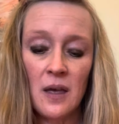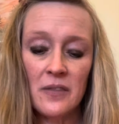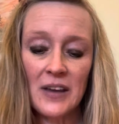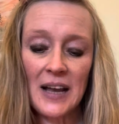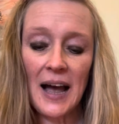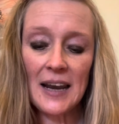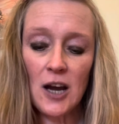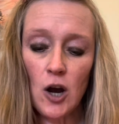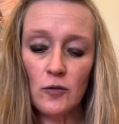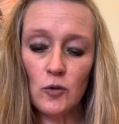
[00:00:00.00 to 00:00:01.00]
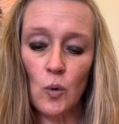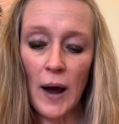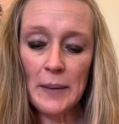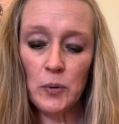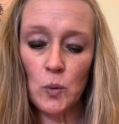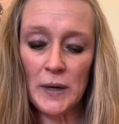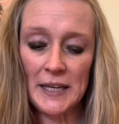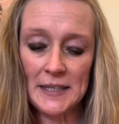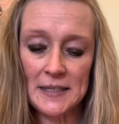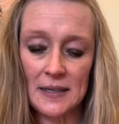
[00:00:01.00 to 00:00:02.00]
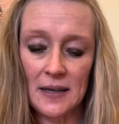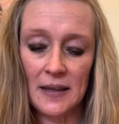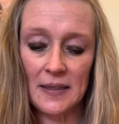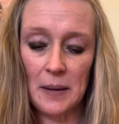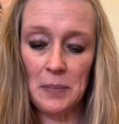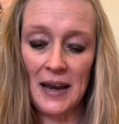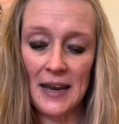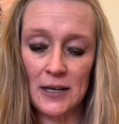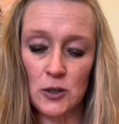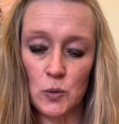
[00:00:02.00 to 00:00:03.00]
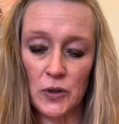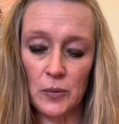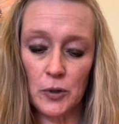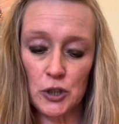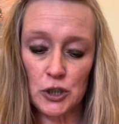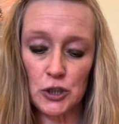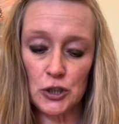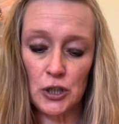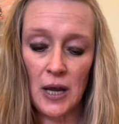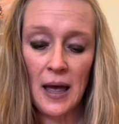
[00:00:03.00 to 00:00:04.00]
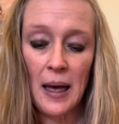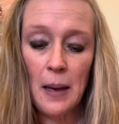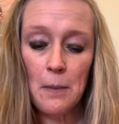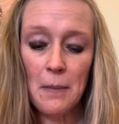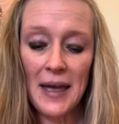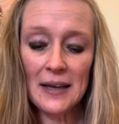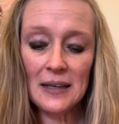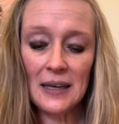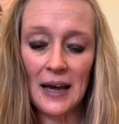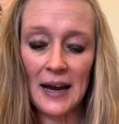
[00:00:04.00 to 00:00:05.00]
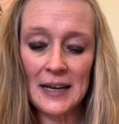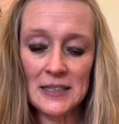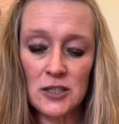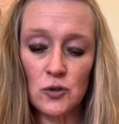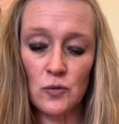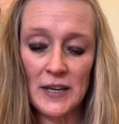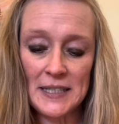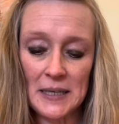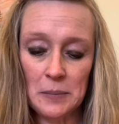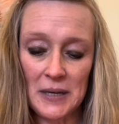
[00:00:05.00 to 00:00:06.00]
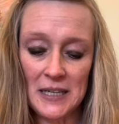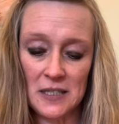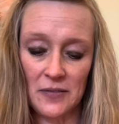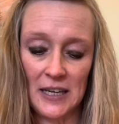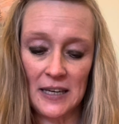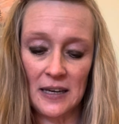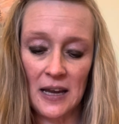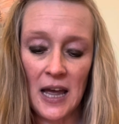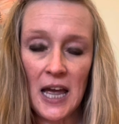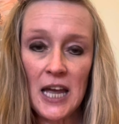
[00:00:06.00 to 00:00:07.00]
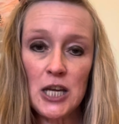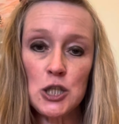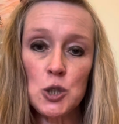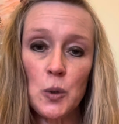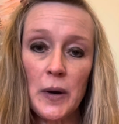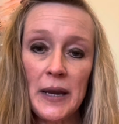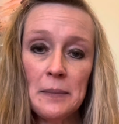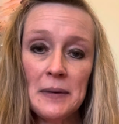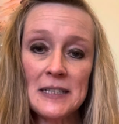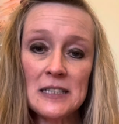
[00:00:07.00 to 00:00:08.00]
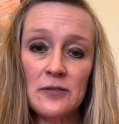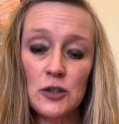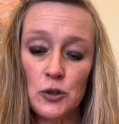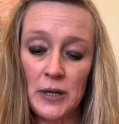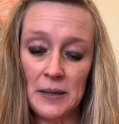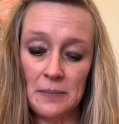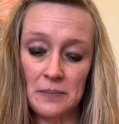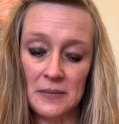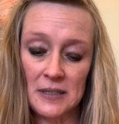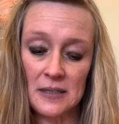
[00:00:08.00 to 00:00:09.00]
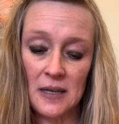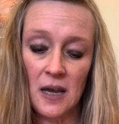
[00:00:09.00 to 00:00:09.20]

The colour of ripe wheat, they blend with the bush. Male lions resting peacefully, enjoying blissful dreams.